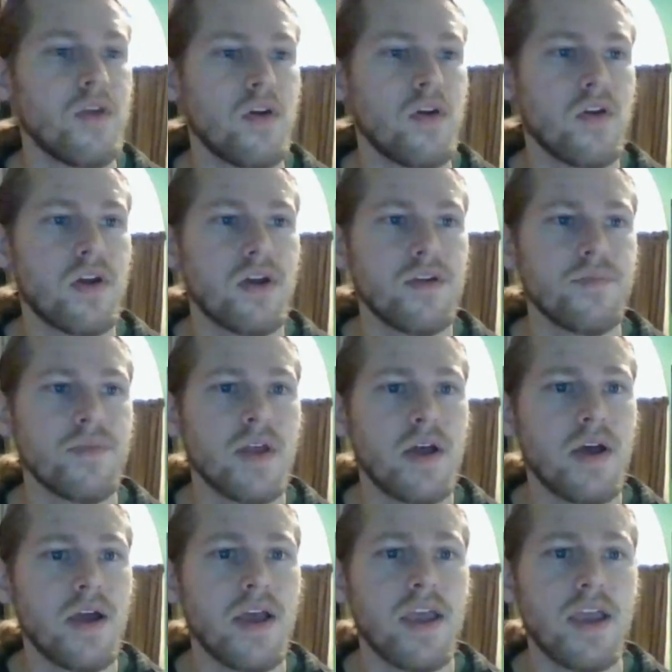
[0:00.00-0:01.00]
All right,
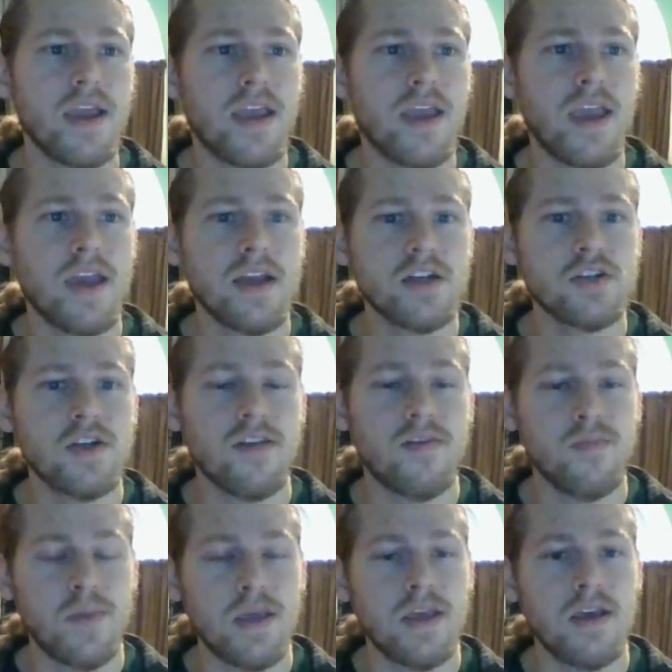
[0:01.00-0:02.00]
it can't
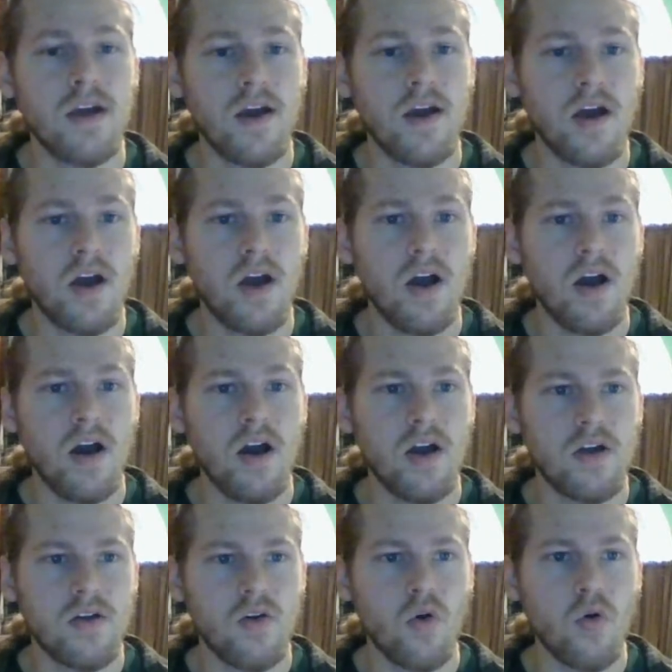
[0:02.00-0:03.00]
just be
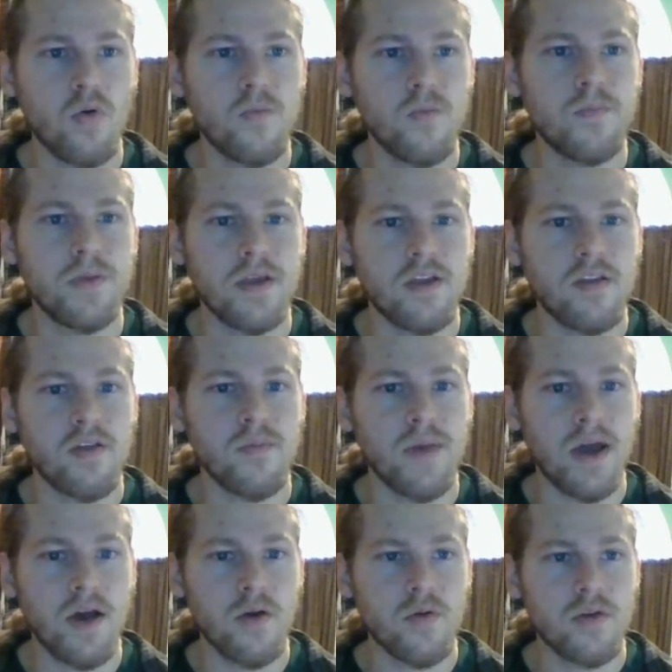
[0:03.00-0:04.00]
a gold piece
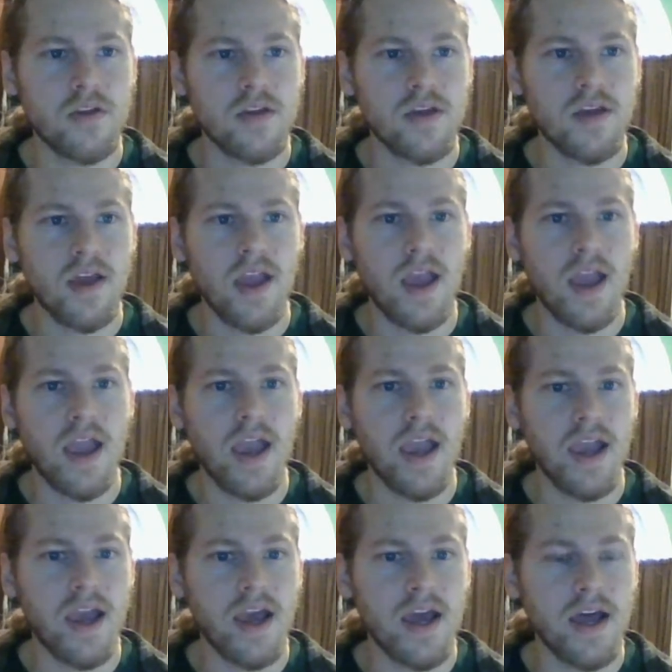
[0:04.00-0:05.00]
amount
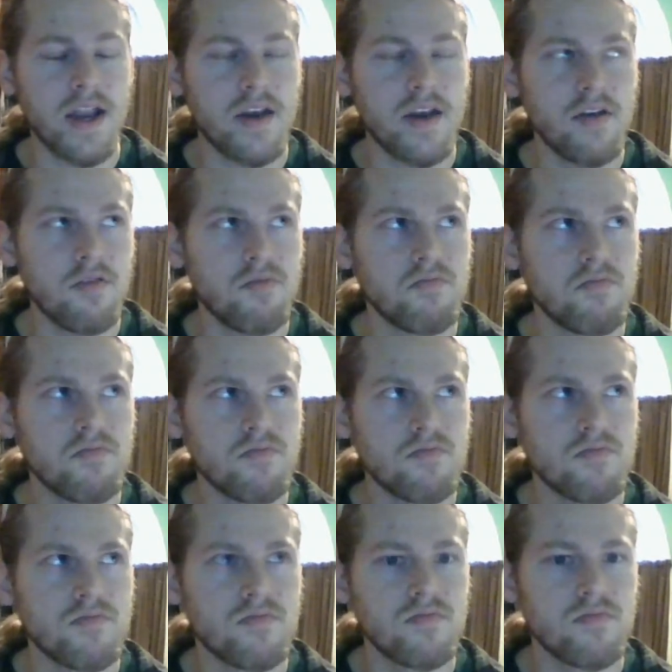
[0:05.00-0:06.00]
and
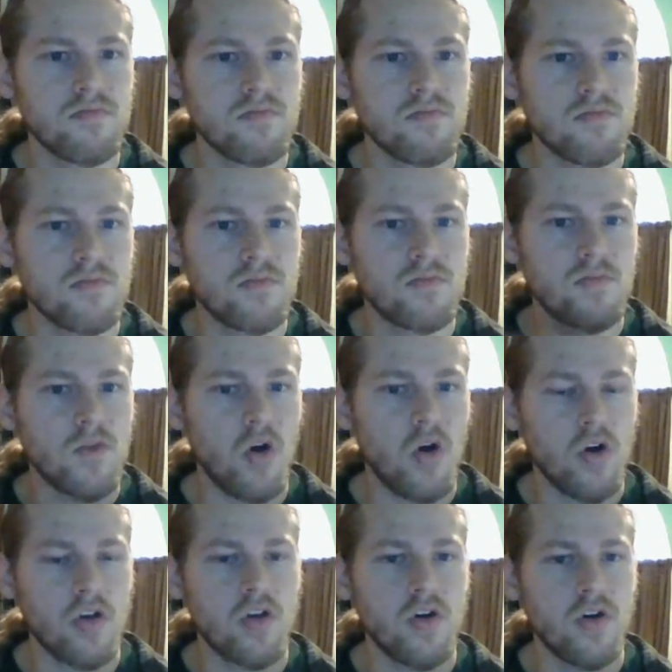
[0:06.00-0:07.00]

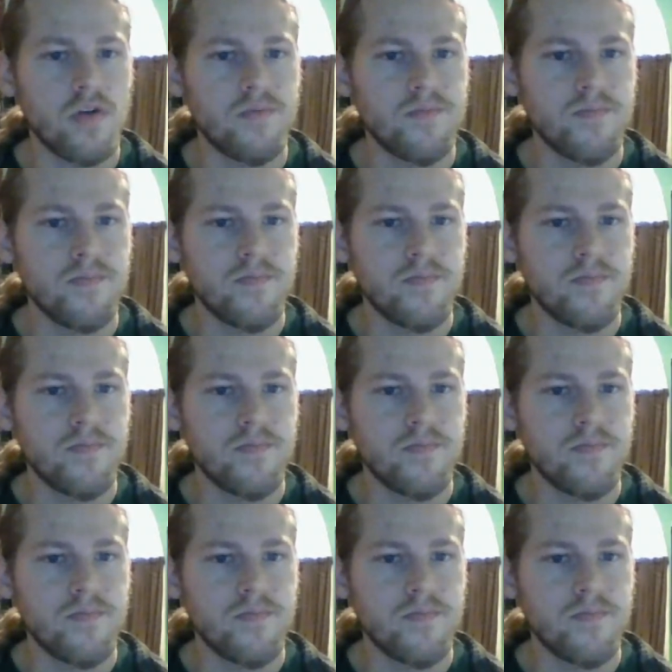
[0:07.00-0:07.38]
call it good.